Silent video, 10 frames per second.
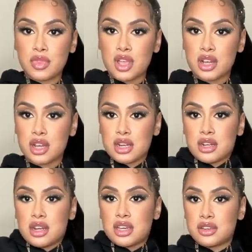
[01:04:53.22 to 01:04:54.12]
I kind
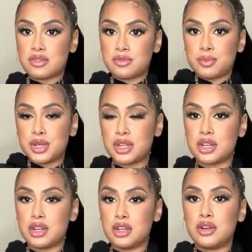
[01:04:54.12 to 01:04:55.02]
of like put it
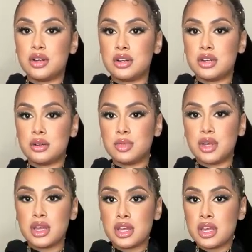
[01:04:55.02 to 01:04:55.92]
a little up.
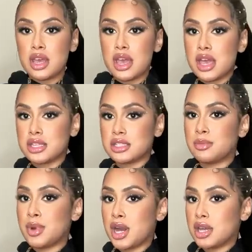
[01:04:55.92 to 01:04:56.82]
It has the
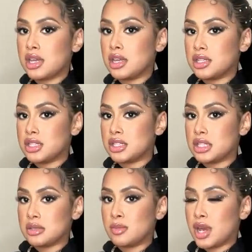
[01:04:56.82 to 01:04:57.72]
pocket. It just
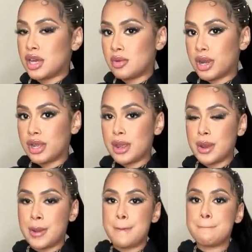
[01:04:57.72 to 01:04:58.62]
says body right
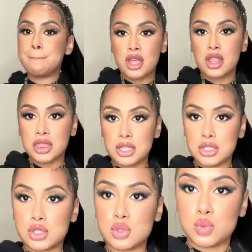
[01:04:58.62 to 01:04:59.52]
here. The
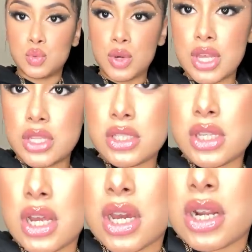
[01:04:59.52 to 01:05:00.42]
sweats
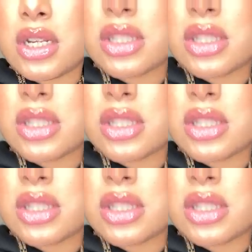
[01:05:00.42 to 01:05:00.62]
I got in a